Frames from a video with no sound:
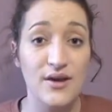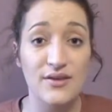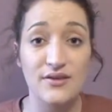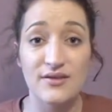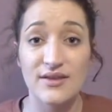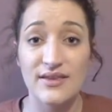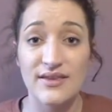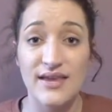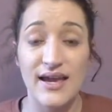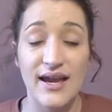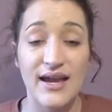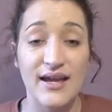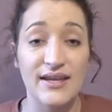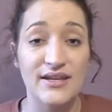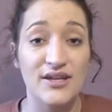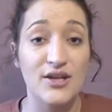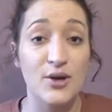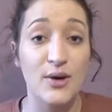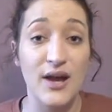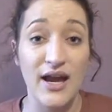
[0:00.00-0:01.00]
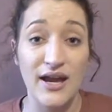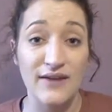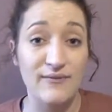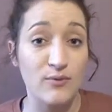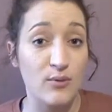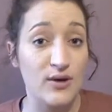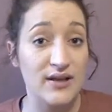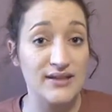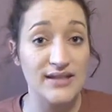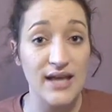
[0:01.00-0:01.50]
than that, I have
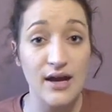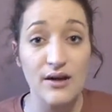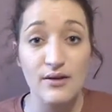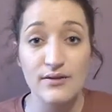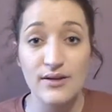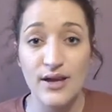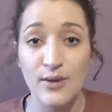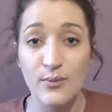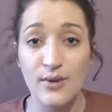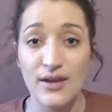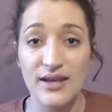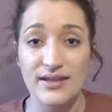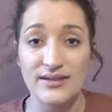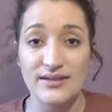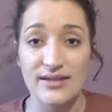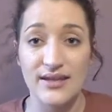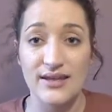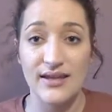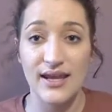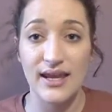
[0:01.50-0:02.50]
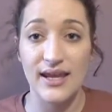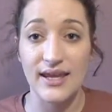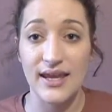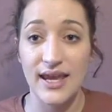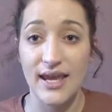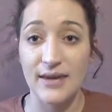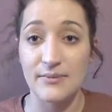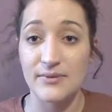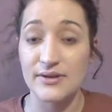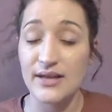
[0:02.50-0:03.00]
worked out. I went and did a
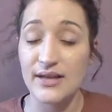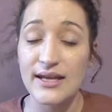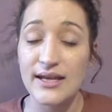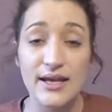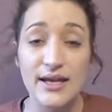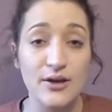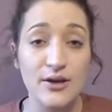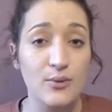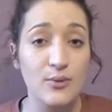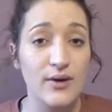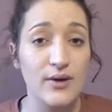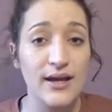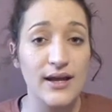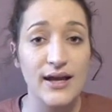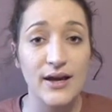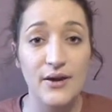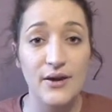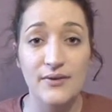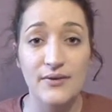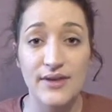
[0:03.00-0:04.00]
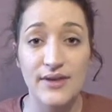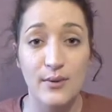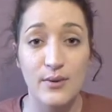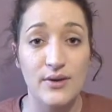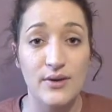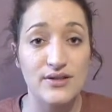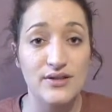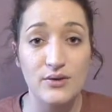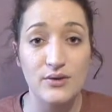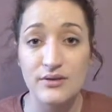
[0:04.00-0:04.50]
Camp Gladiator workout. That
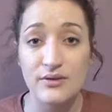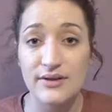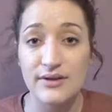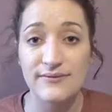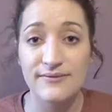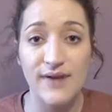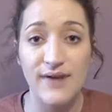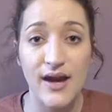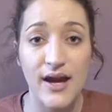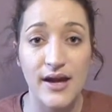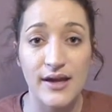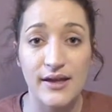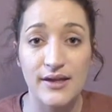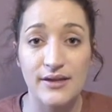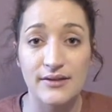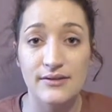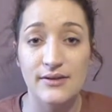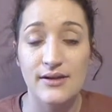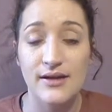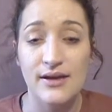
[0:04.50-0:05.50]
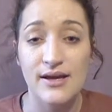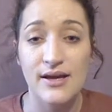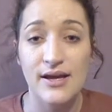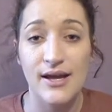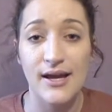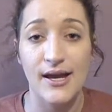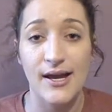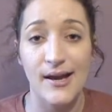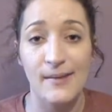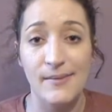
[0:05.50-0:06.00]
went totally fine.
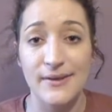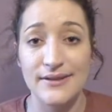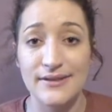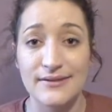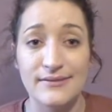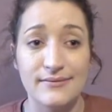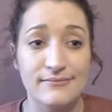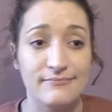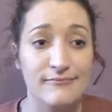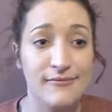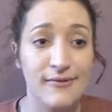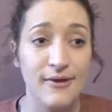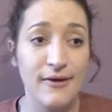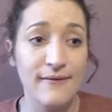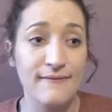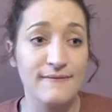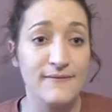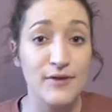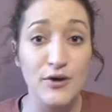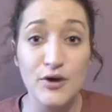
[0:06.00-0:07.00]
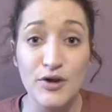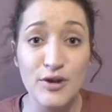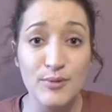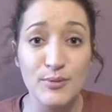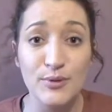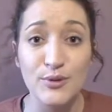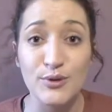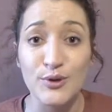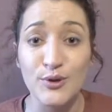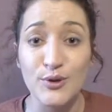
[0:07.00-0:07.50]
I didn't feel the
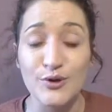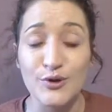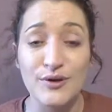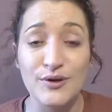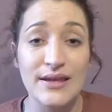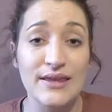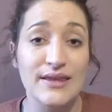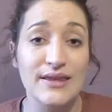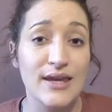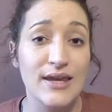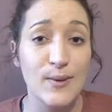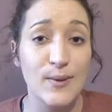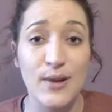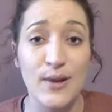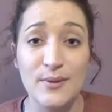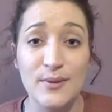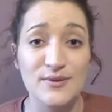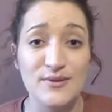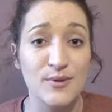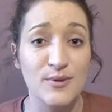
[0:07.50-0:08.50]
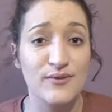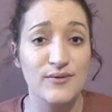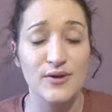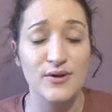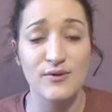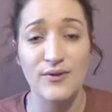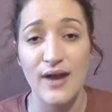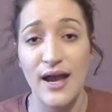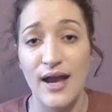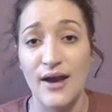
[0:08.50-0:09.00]
balloon or anything while I was moving
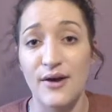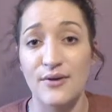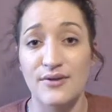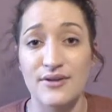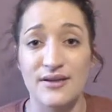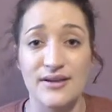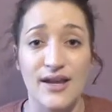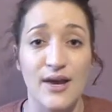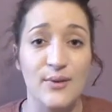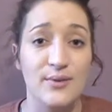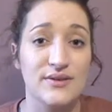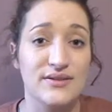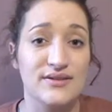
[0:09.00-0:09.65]
around, and I was